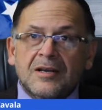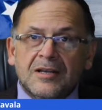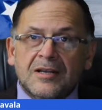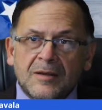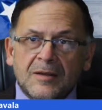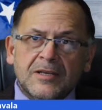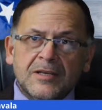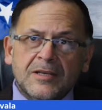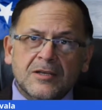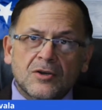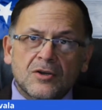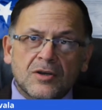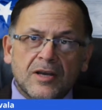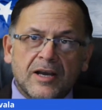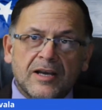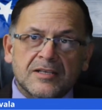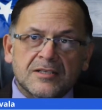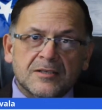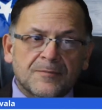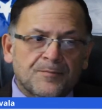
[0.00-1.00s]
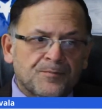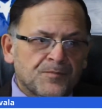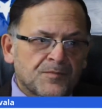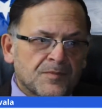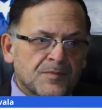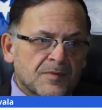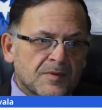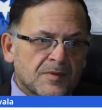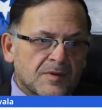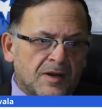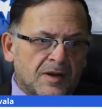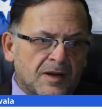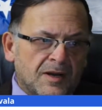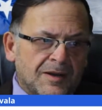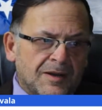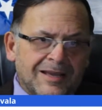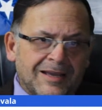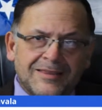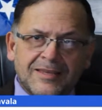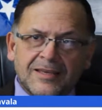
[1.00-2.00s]
Let me tell you guys,
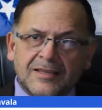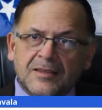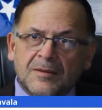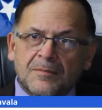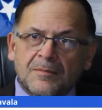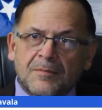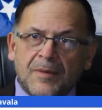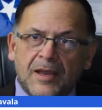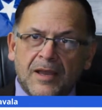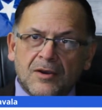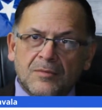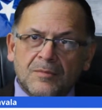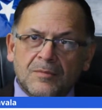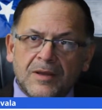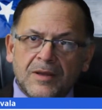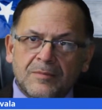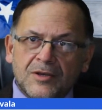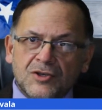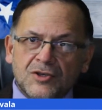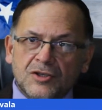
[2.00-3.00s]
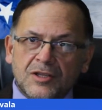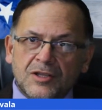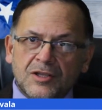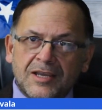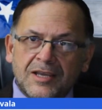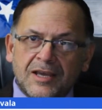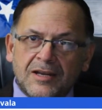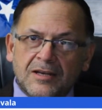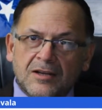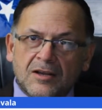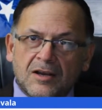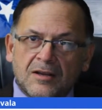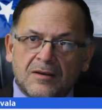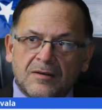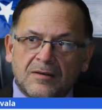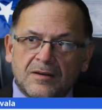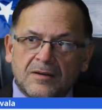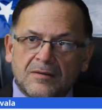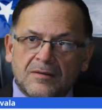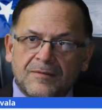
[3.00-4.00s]
I think the mayor made mention that he hadn't
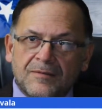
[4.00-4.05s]
gotten